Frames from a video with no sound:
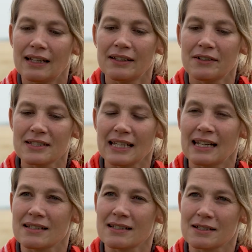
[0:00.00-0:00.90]
In those
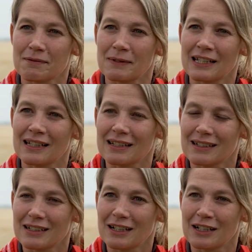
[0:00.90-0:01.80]
cases, we
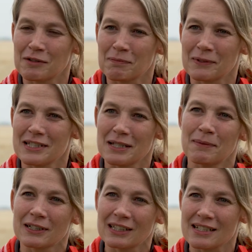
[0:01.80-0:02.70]
would
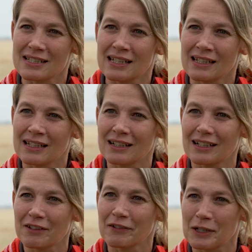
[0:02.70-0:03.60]
typically see
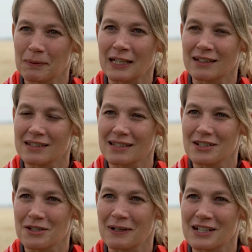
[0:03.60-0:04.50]
a replant
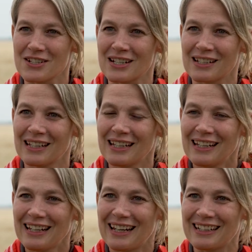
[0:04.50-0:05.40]
situation.
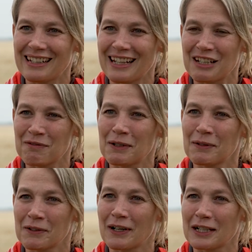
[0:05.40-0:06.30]
And again, we
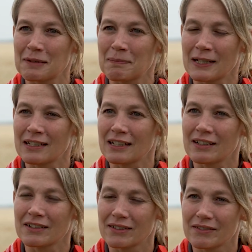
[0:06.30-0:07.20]
would recommend
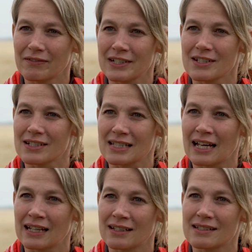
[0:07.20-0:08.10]
a
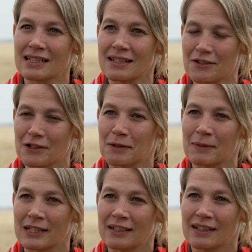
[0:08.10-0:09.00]
fungicide seed
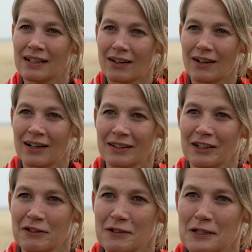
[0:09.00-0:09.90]
treatment on
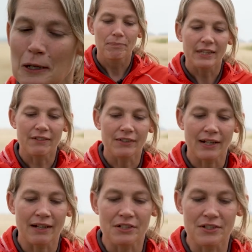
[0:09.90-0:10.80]
those. If you
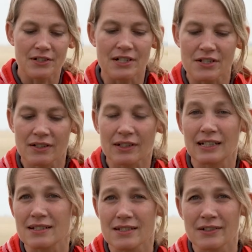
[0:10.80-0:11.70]
have a traditional
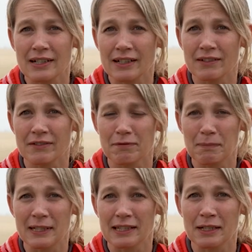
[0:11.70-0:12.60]
history of
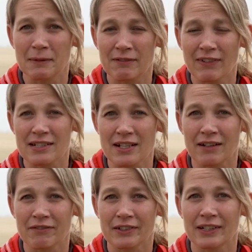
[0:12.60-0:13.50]
Pythium and
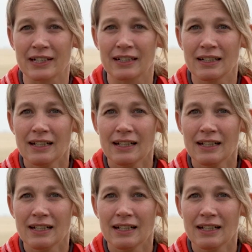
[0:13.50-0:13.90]
Phytophthora,